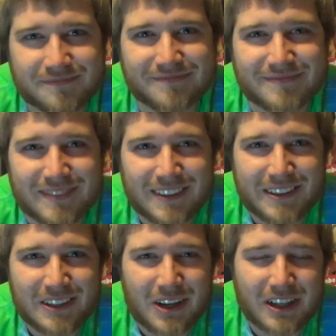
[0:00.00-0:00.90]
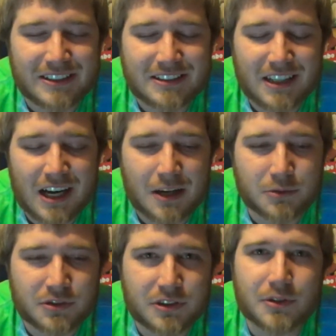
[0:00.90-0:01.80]
All right. I
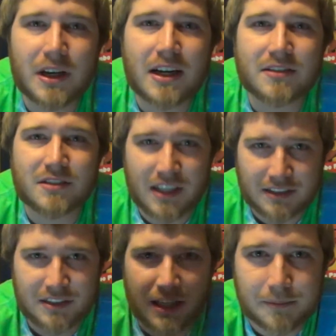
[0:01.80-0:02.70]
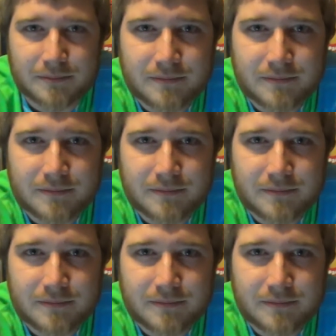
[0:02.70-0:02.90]
will see you guys next time.